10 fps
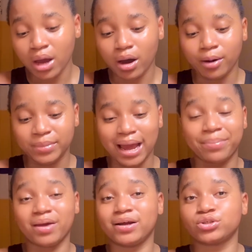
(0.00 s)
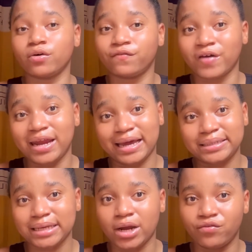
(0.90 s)
the appearance of fine
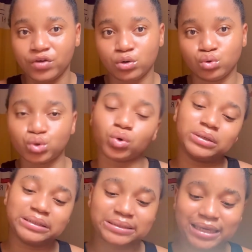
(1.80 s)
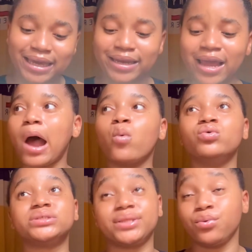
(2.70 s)
lines and wrinkles on the skin. I will
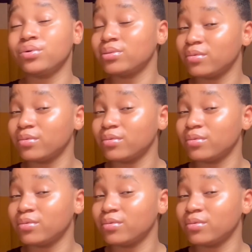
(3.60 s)
still